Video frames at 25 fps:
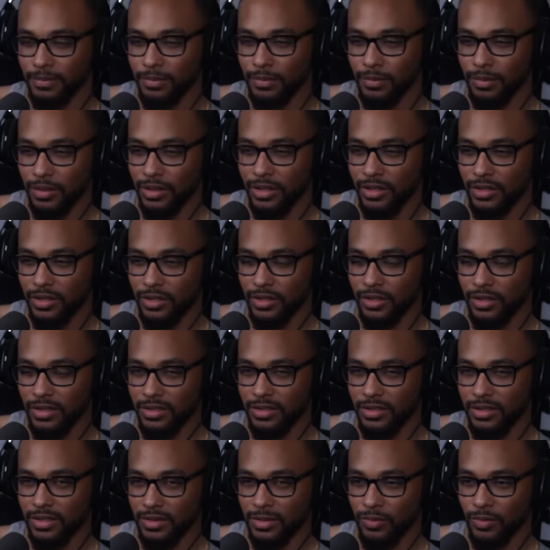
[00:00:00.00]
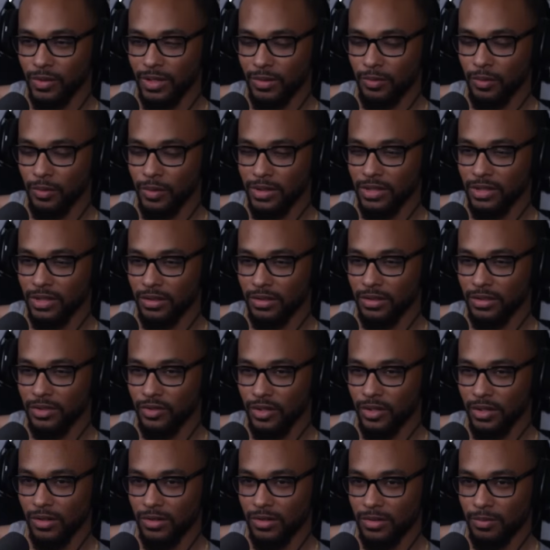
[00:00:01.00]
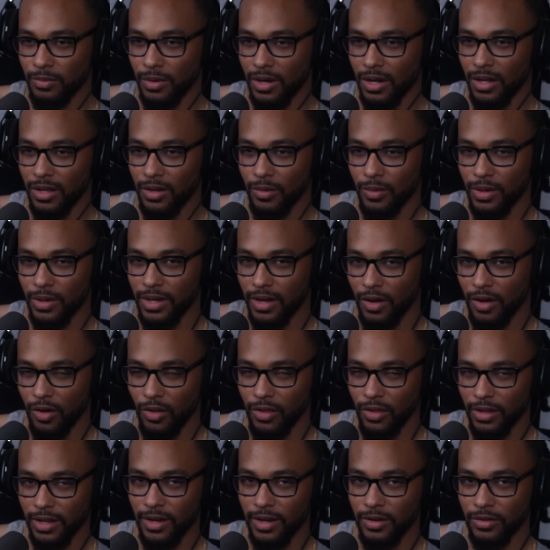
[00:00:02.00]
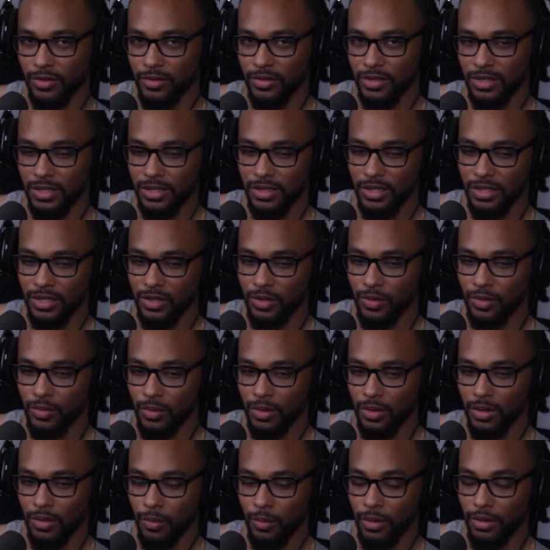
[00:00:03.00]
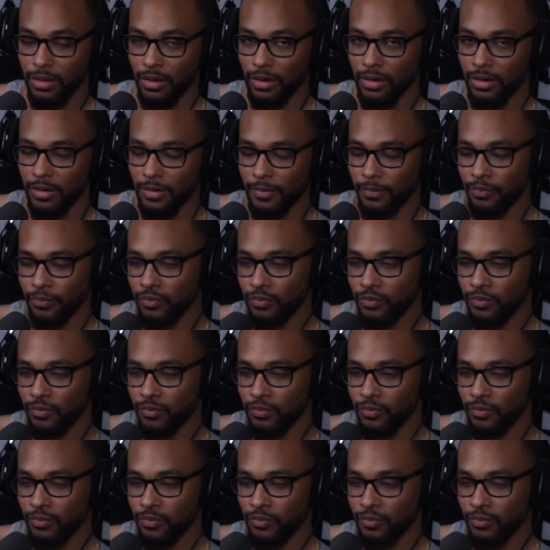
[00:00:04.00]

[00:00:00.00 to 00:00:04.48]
Pretty sure it's just whatever we saw in this trailer is probably what all the characters are going to do with her.